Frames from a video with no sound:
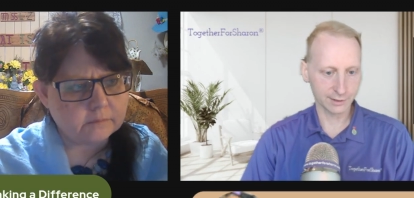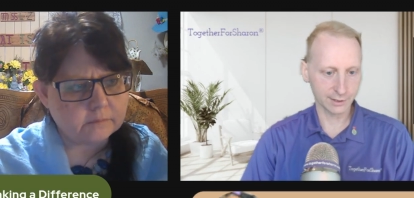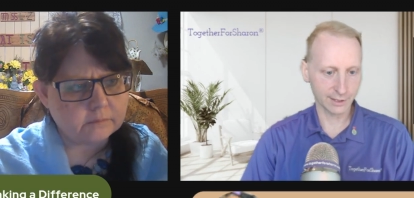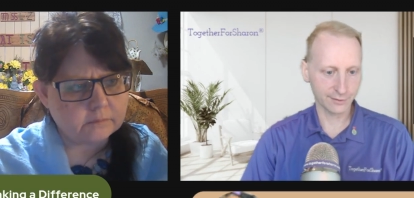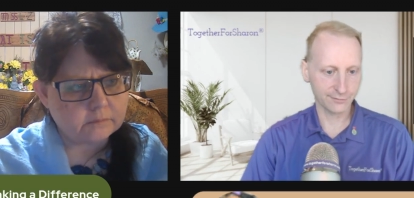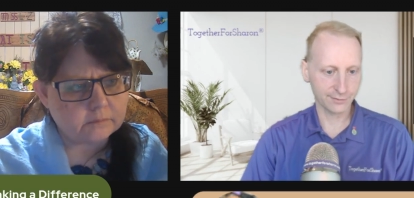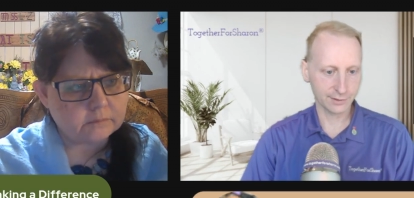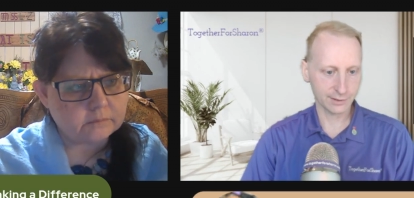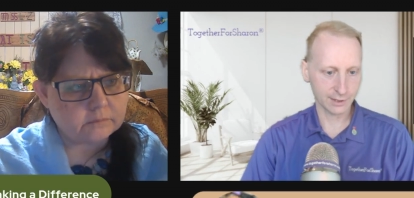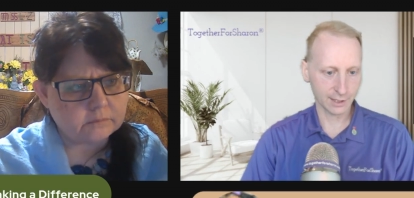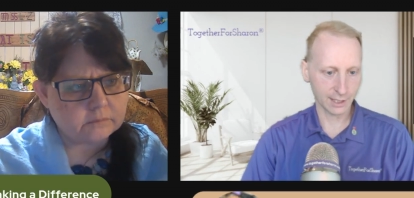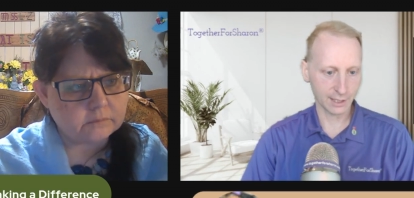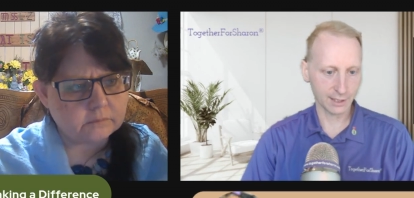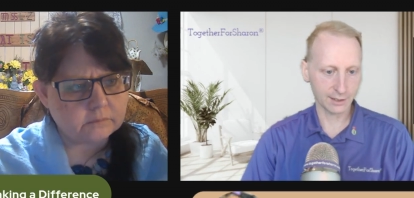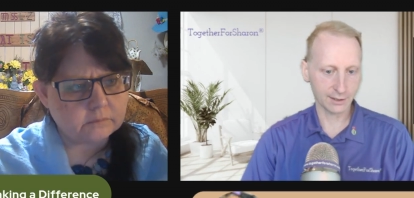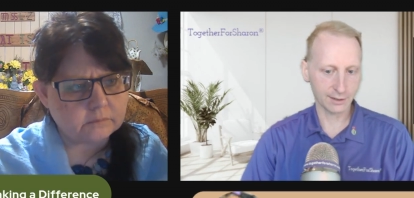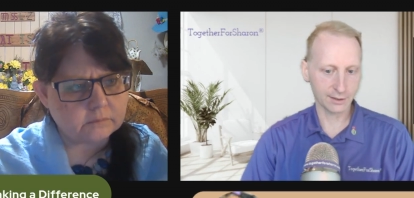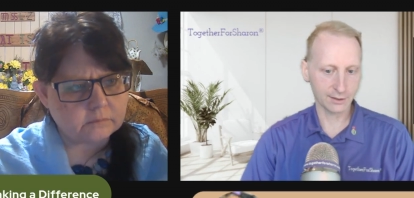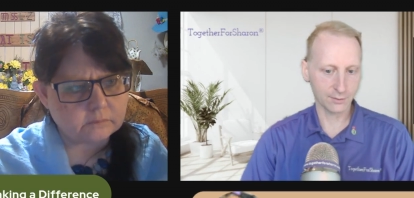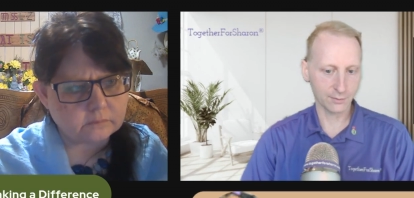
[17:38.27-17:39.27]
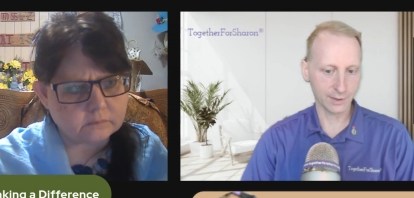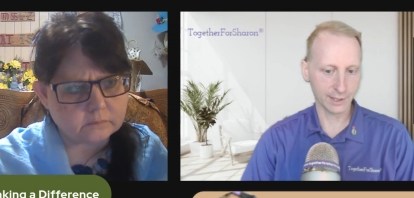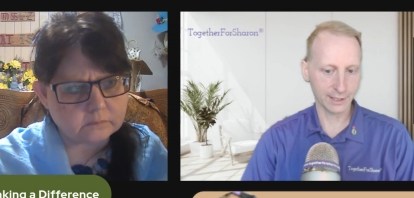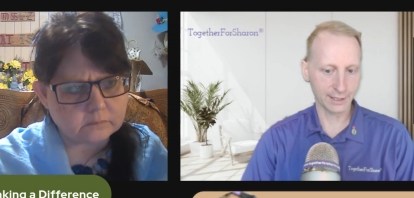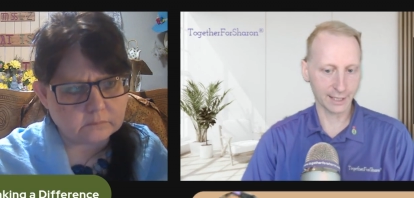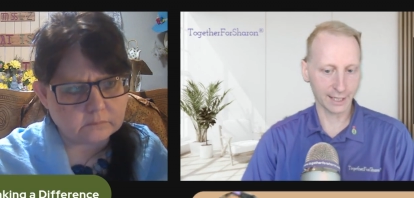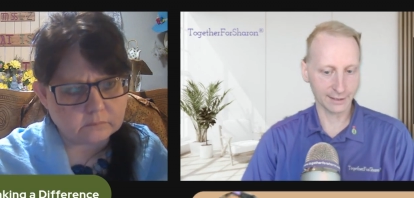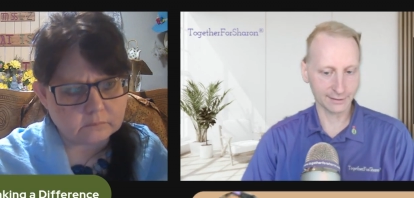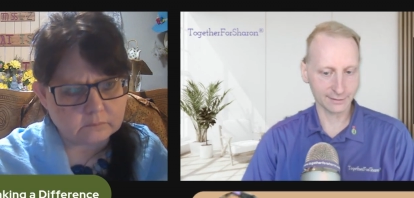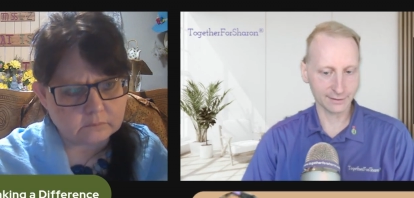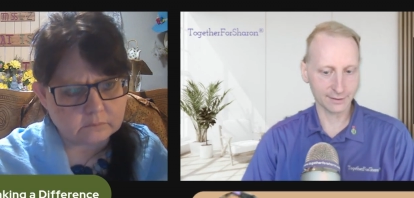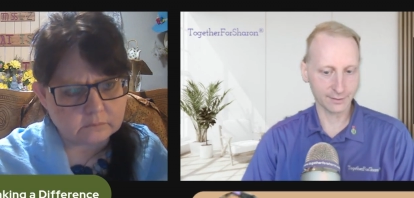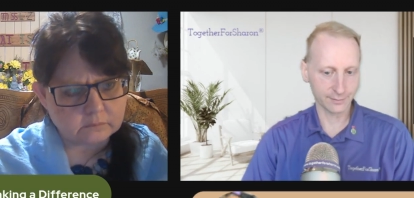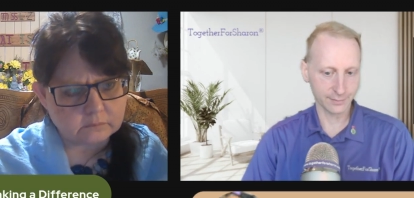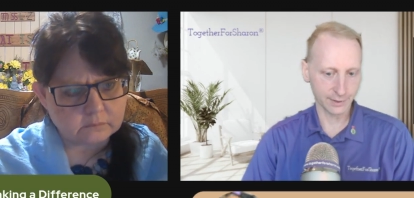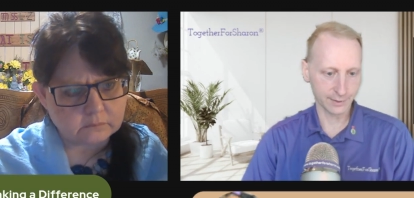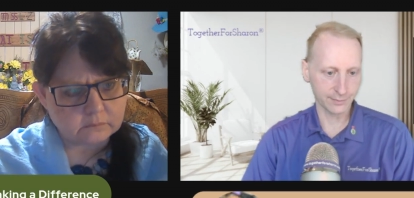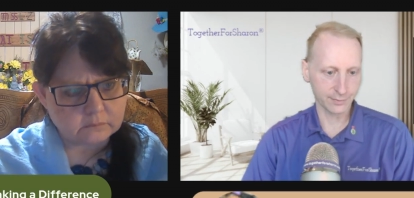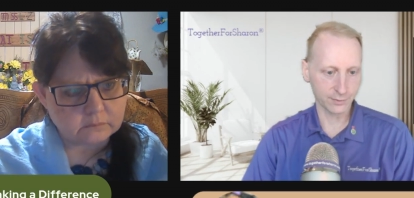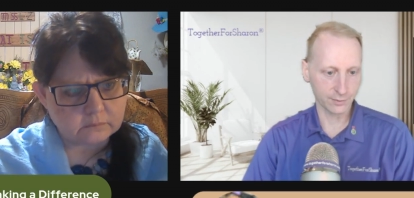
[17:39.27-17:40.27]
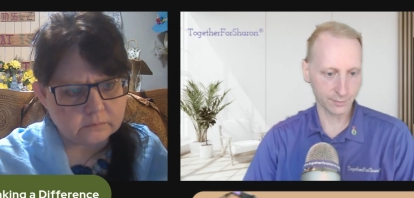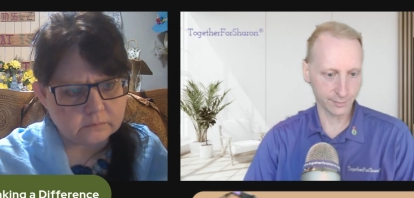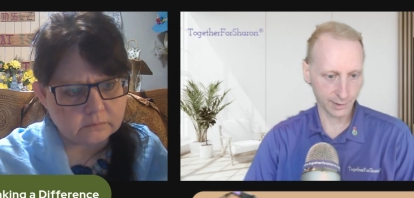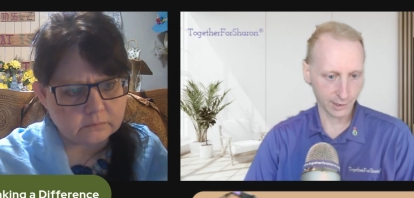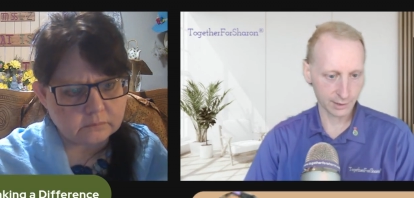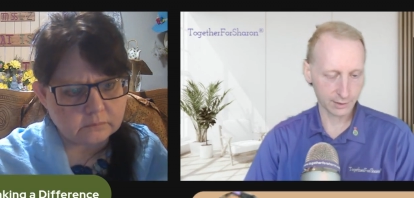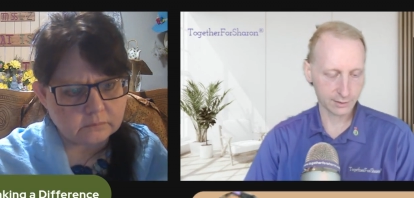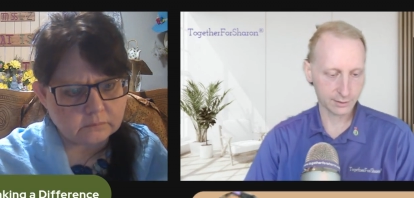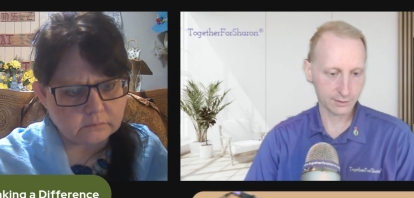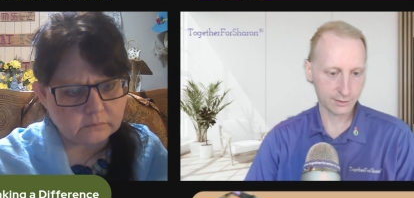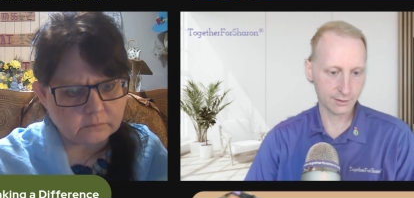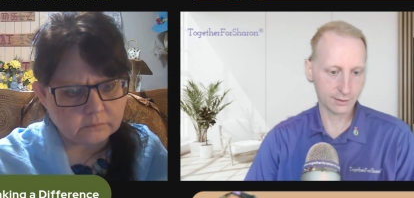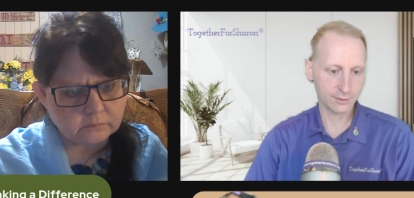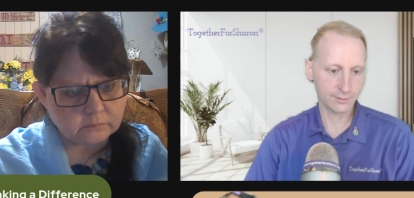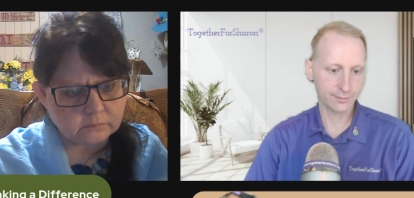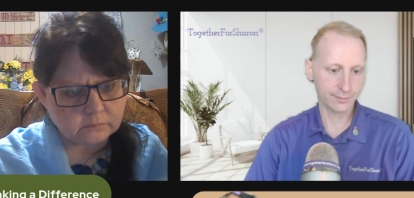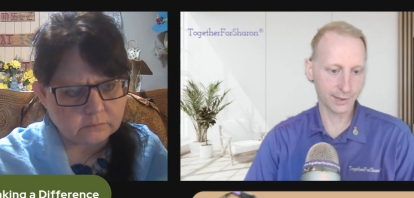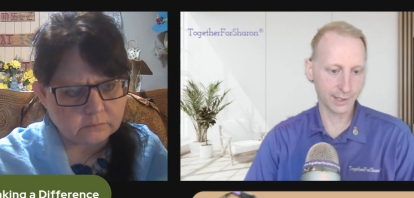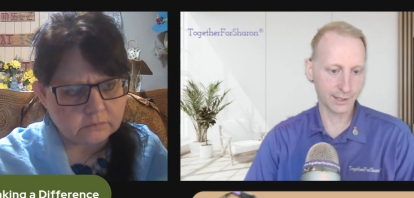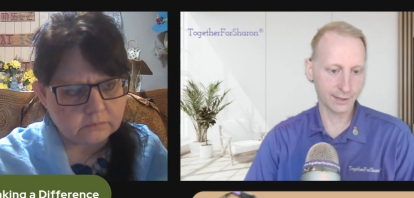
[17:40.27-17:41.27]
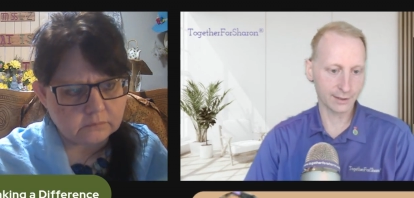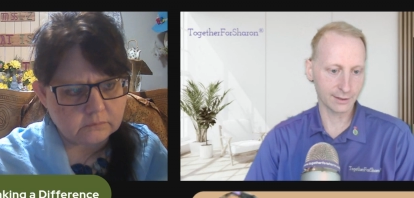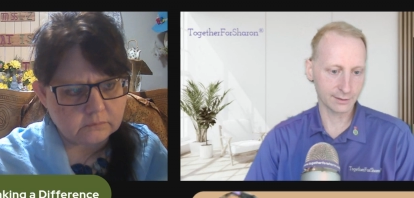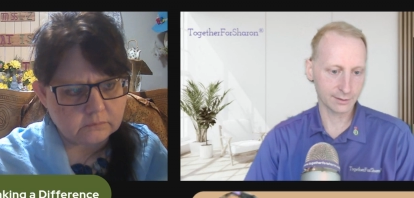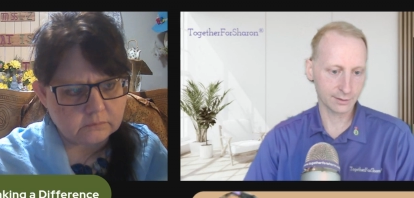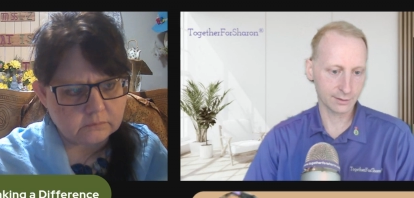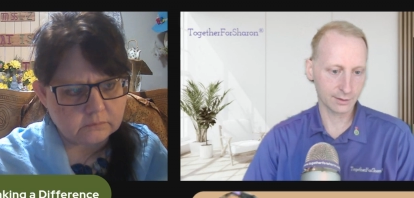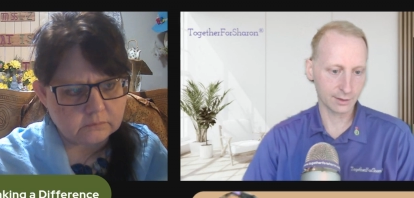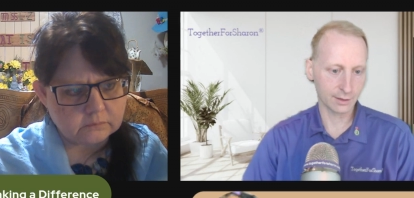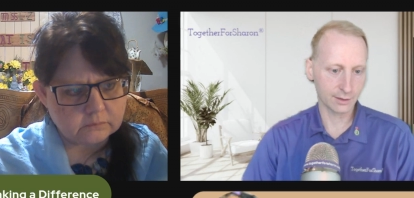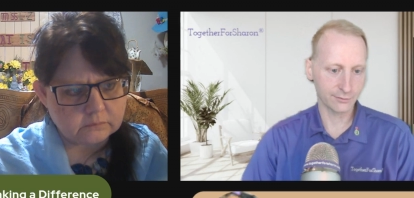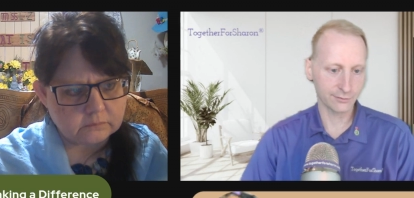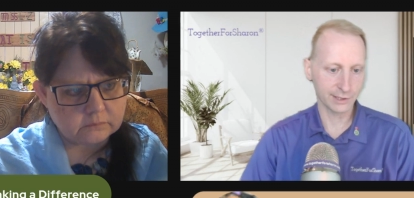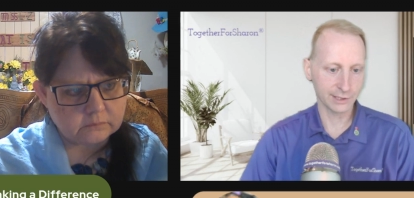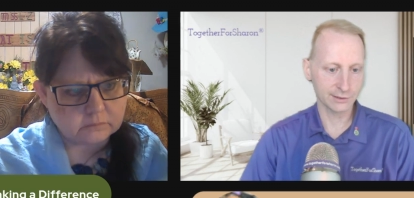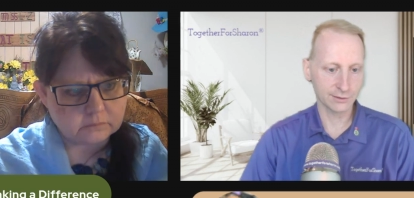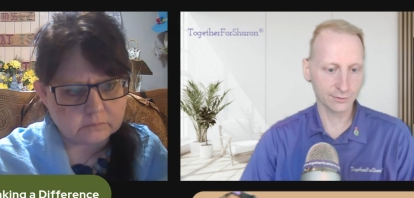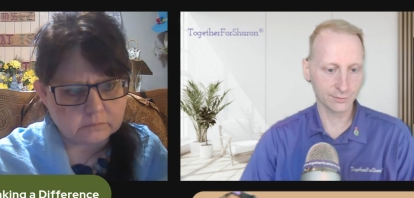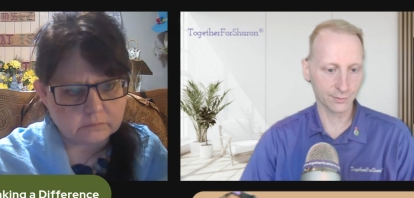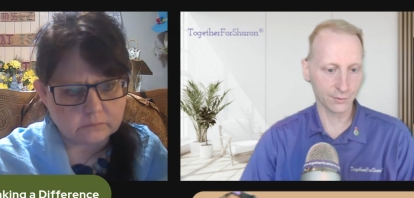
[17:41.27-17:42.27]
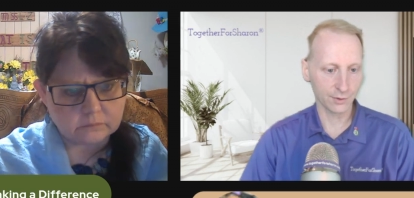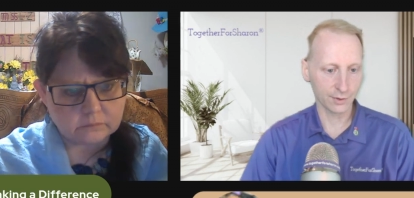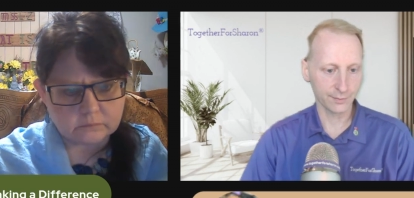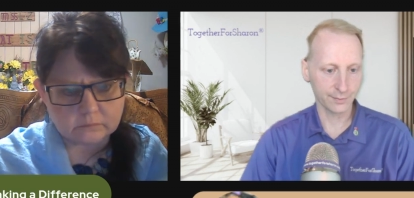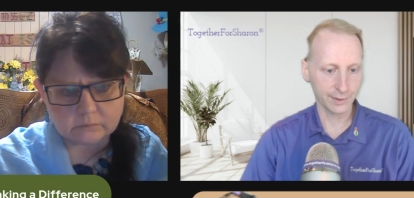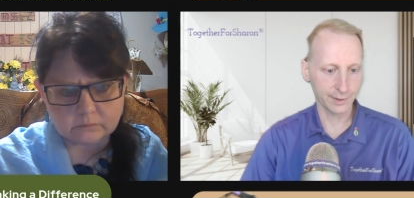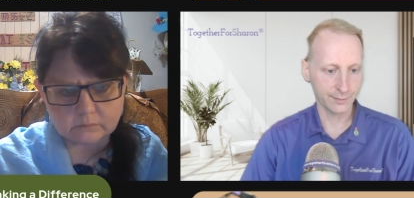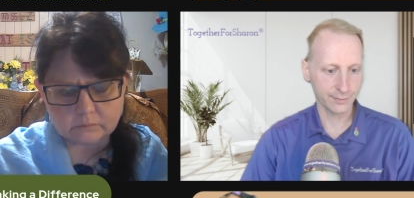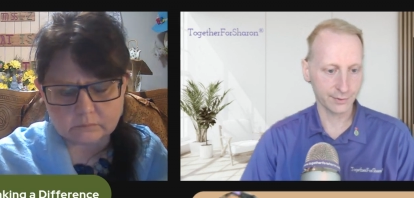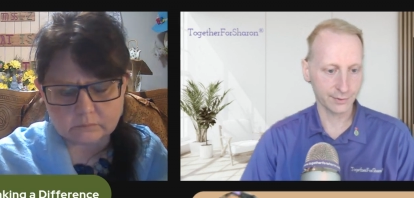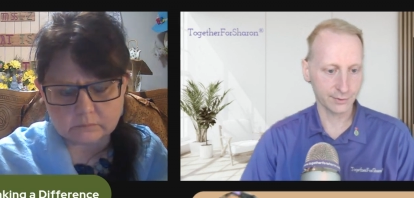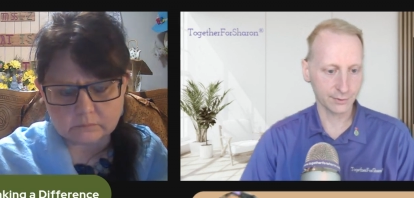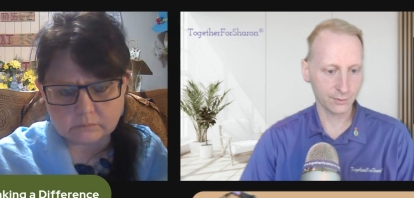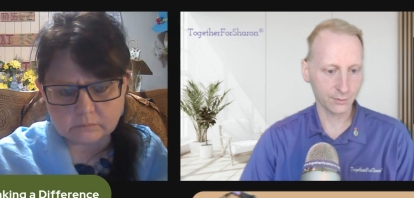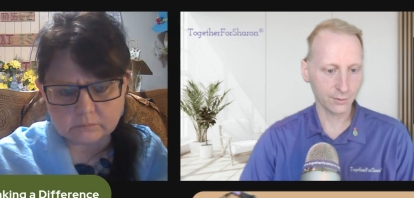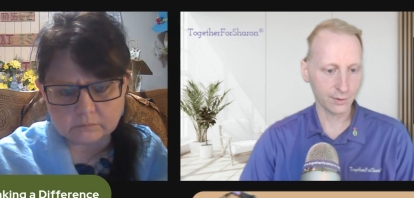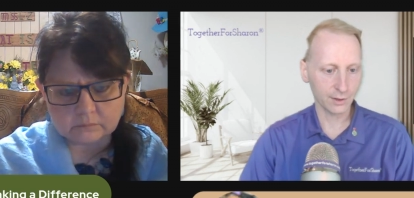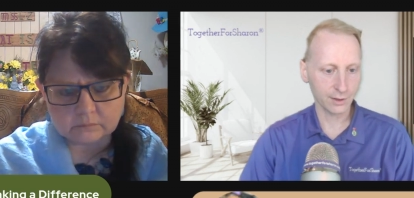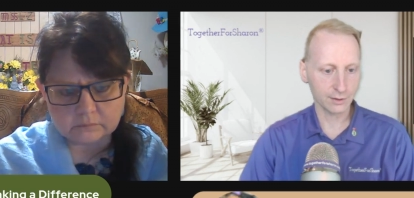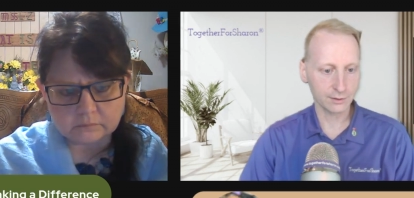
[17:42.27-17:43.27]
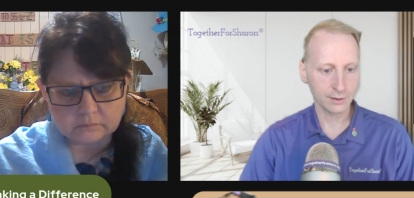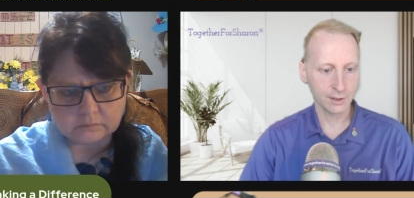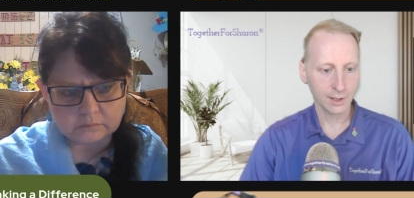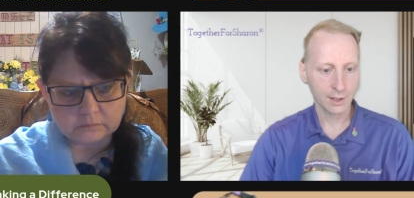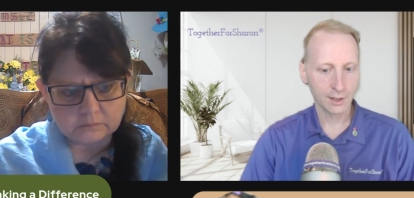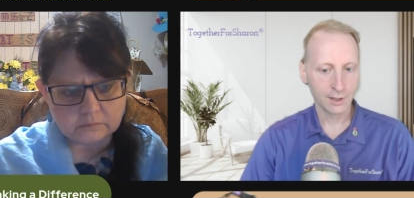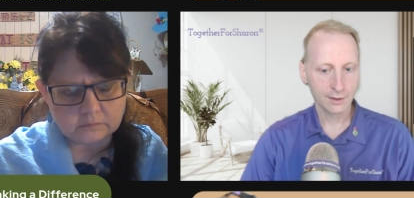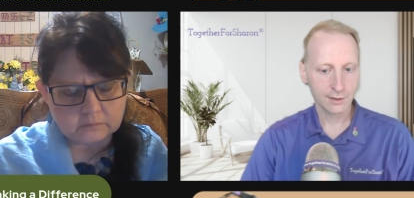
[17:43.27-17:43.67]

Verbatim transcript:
Speaker 1: more devastating in a way, not to the people with Parkinson, but it uh, reaches more people in the world.